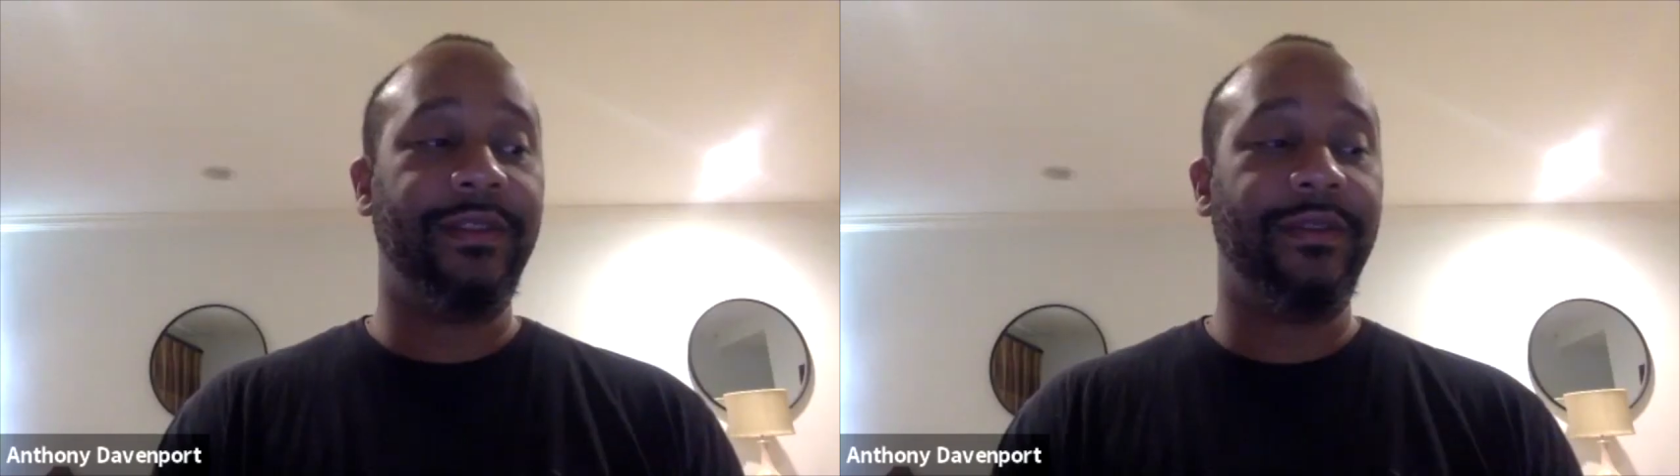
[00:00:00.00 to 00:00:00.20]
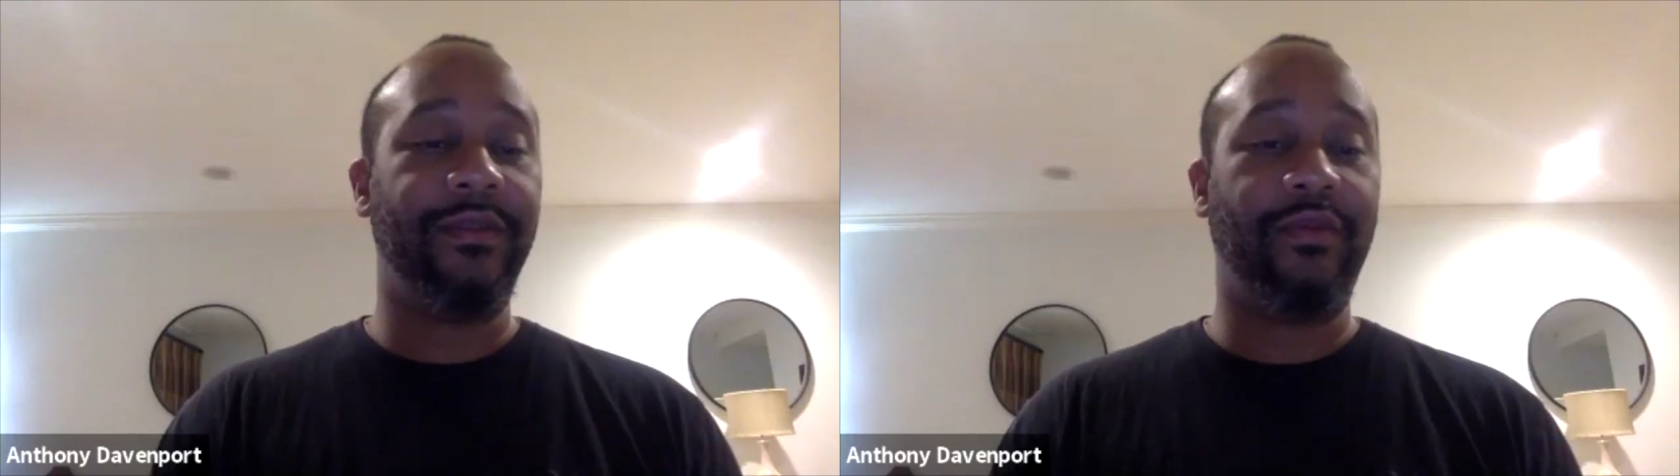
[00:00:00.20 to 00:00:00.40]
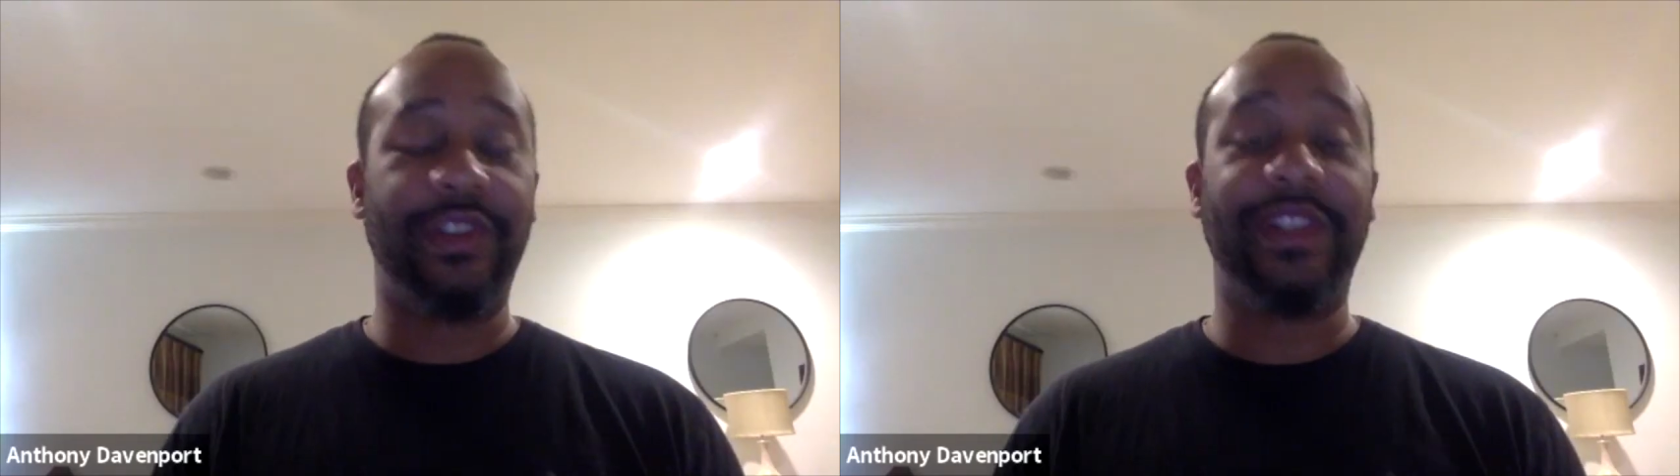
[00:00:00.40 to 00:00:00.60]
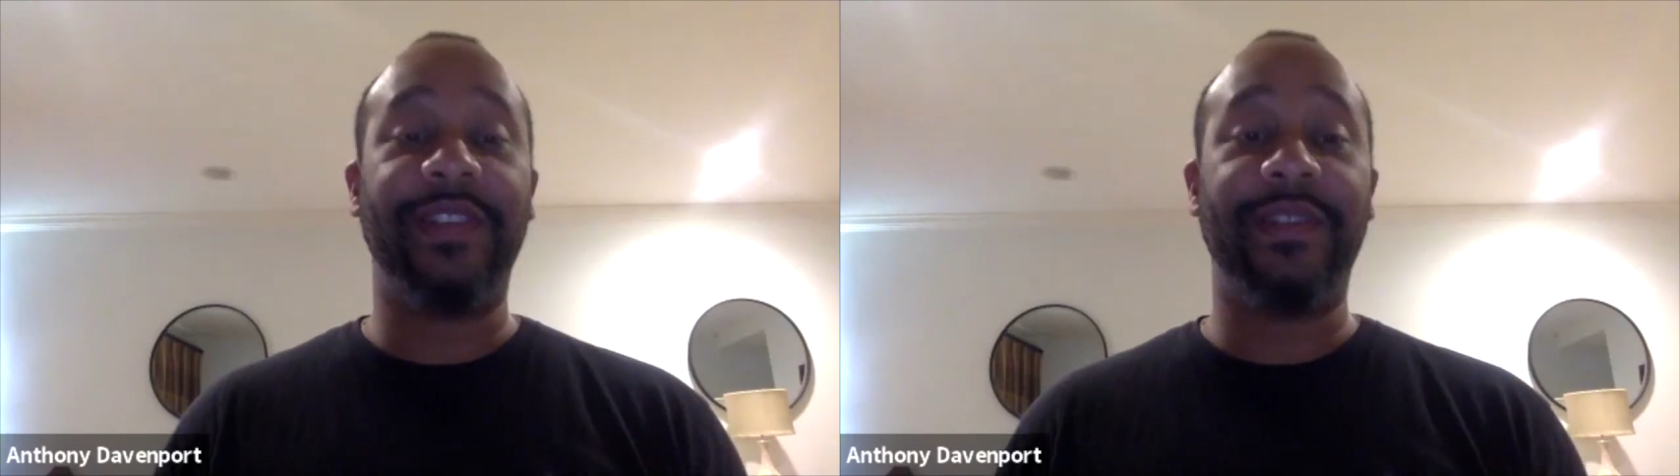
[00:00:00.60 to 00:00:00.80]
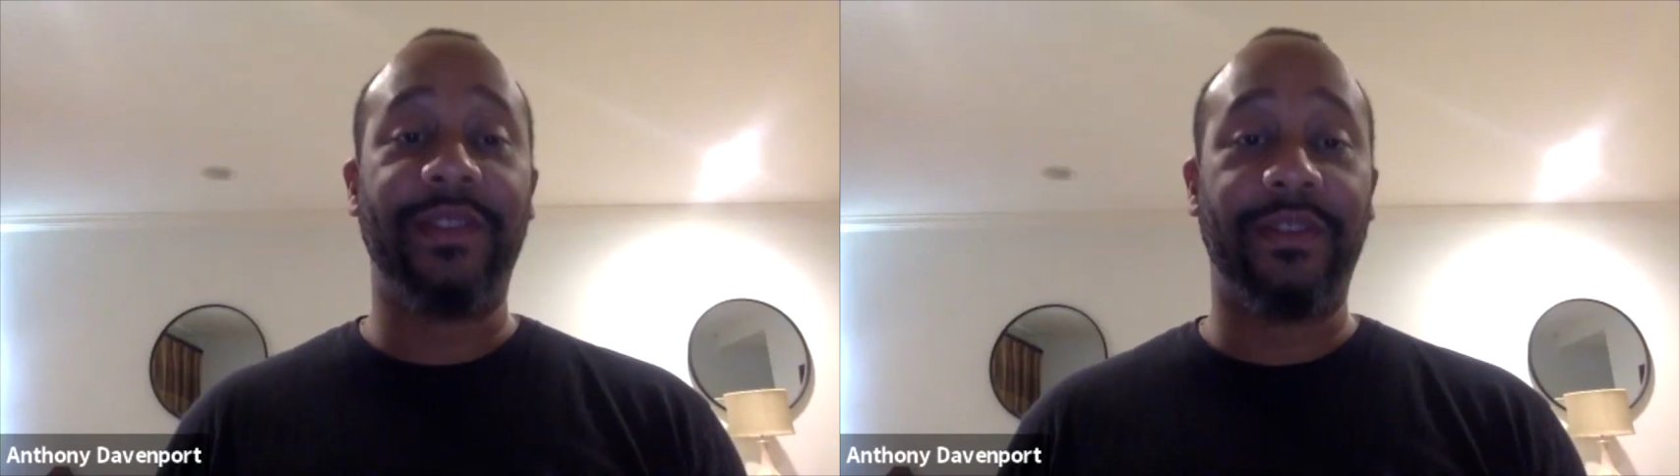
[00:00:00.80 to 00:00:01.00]
what's
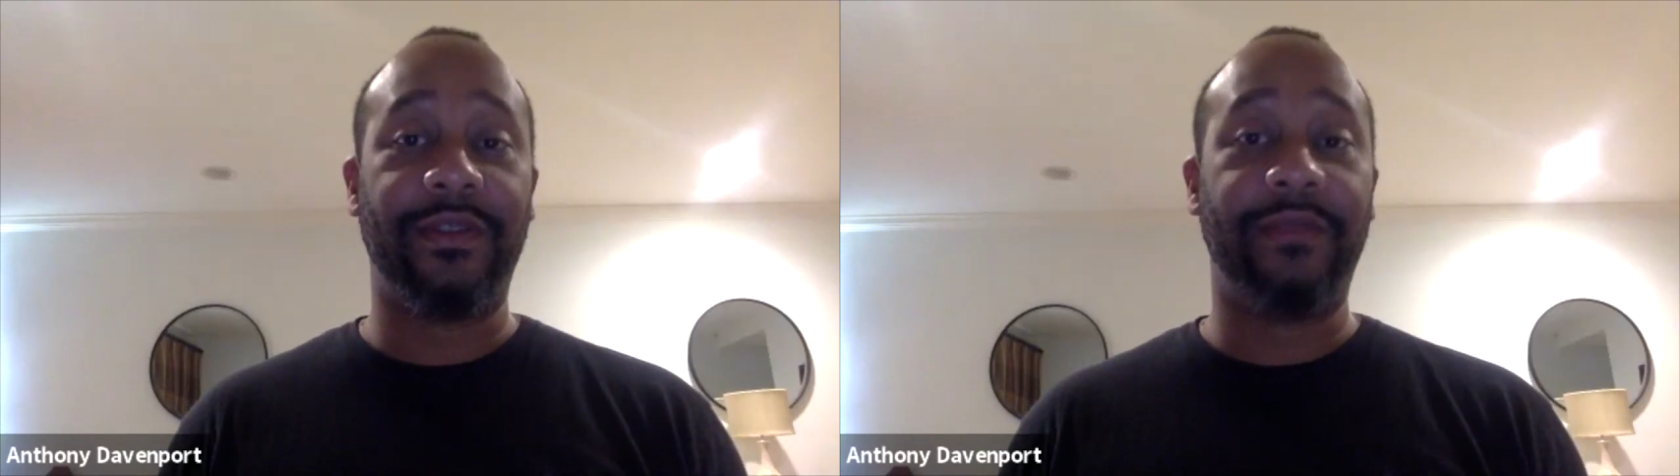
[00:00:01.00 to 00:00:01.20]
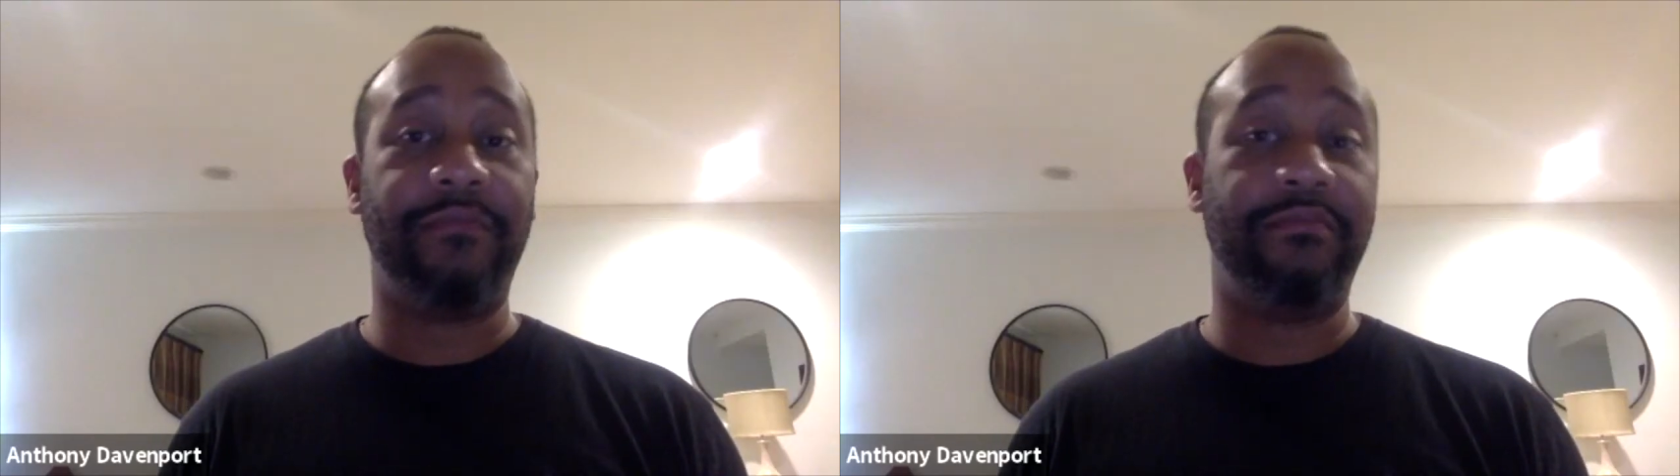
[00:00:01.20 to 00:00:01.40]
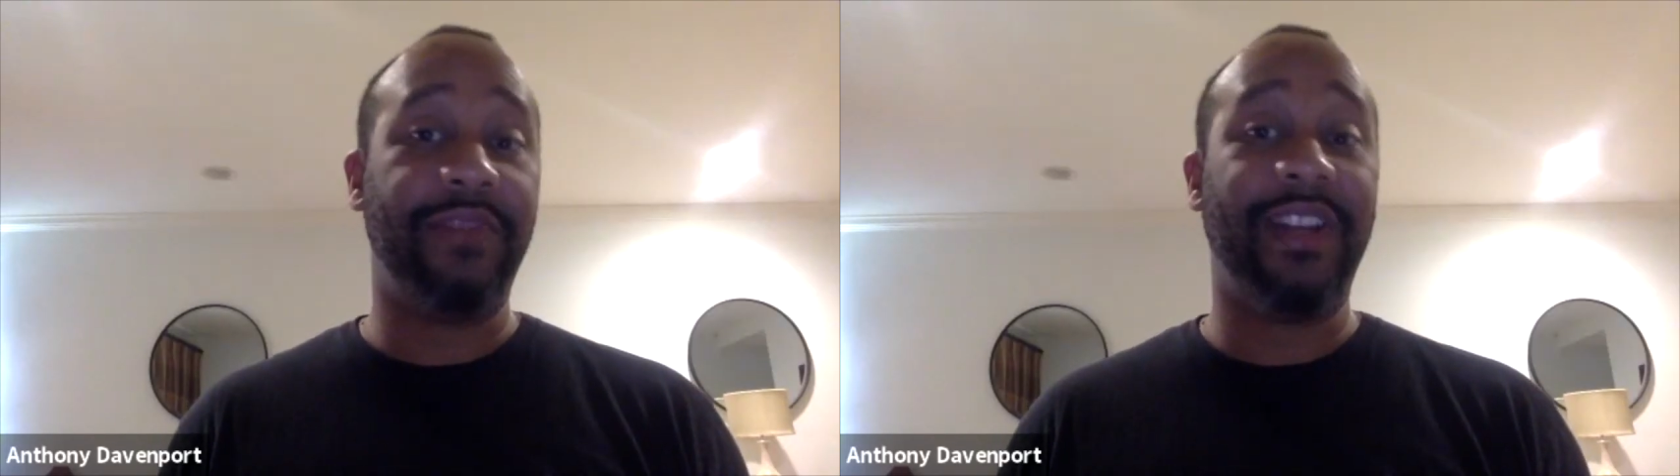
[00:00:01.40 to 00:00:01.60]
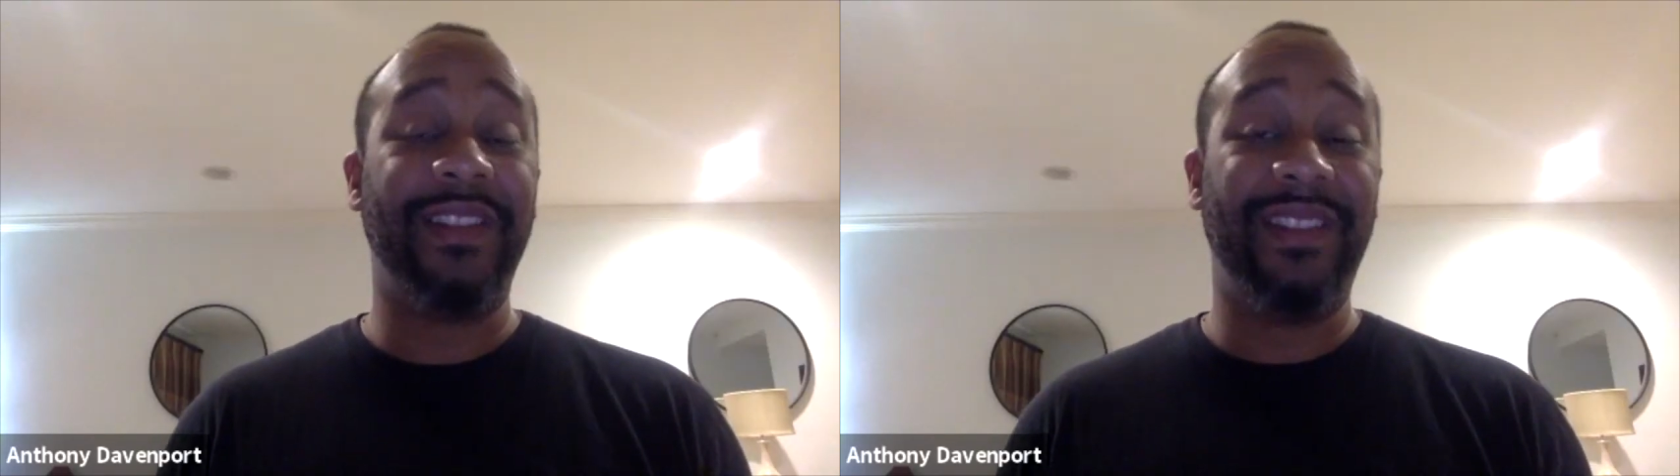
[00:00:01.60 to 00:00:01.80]
considered a